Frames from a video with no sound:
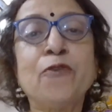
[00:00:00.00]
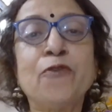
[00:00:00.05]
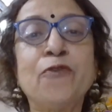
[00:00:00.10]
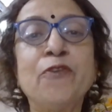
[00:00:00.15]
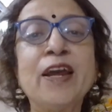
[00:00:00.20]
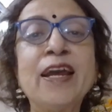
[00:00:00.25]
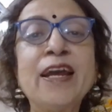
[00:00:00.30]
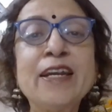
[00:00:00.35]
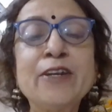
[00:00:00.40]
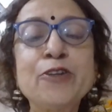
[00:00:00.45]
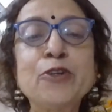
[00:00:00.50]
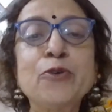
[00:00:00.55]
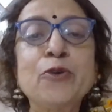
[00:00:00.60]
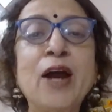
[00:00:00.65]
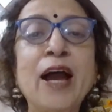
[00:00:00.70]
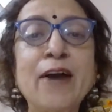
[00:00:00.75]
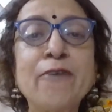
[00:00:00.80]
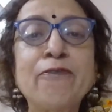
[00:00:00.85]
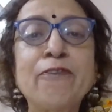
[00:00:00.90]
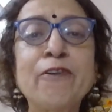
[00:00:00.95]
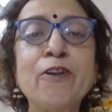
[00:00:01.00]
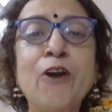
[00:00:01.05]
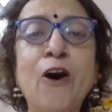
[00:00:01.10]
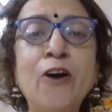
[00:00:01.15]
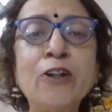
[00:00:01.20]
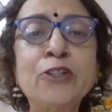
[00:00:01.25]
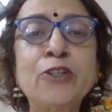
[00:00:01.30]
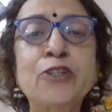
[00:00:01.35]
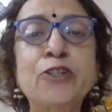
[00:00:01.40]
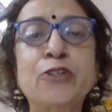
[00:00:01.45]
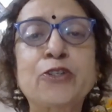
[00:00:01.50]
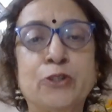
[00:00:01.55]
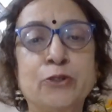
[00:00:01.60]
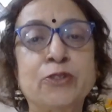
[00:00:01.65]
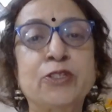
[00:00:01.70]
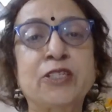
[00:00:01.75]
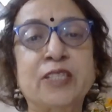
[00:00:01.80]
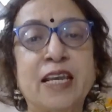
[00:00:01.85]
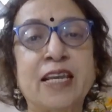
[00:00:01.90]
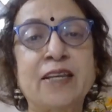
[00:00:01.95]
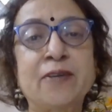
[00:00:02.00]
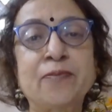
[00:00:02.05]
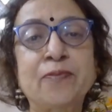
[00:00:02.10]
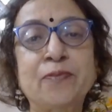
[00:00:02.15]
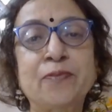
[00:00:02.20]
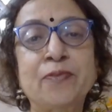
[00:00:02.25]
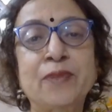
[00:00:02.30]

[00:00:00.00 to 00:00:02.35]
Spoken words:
where you have lots to say.